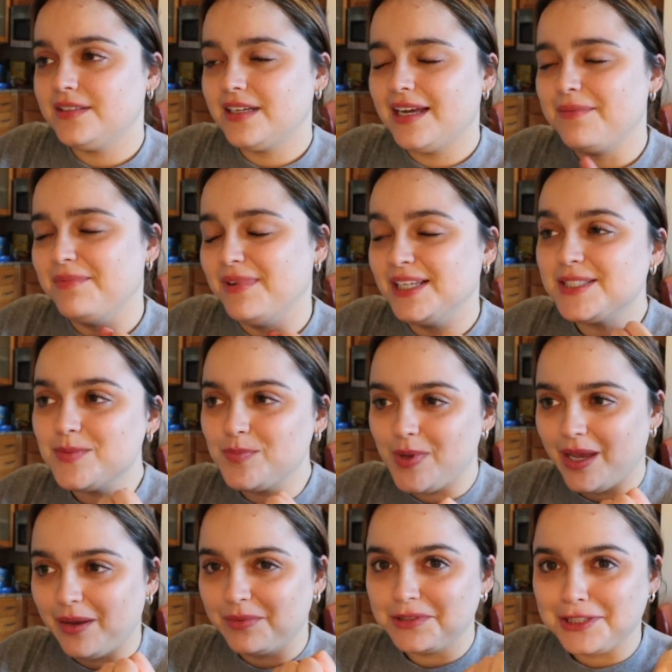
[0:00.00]
I must
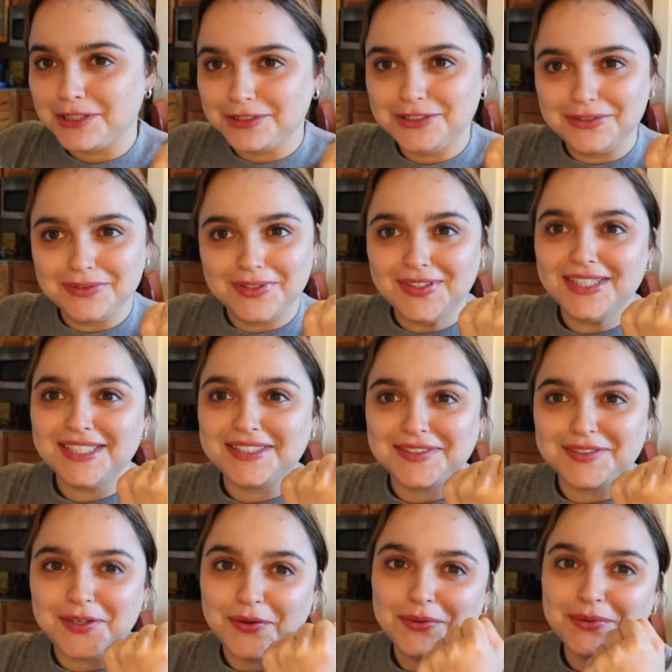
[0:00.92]
be able to do this,
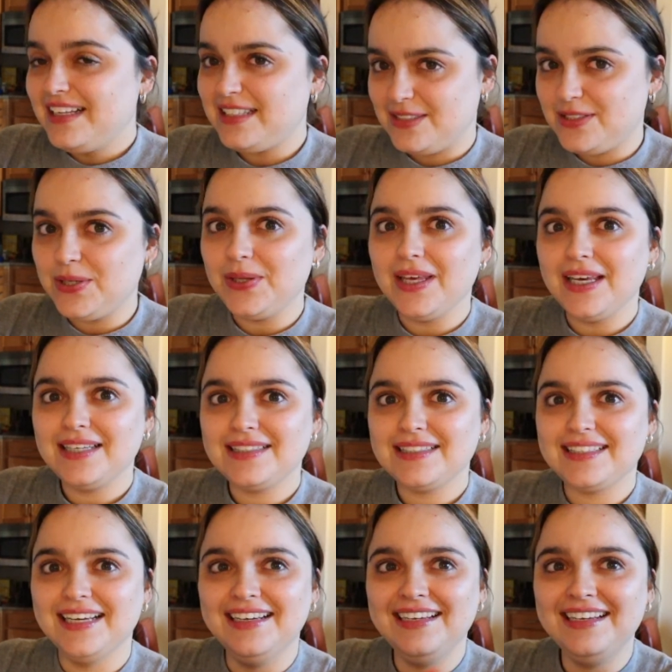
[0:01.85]
so let's do this.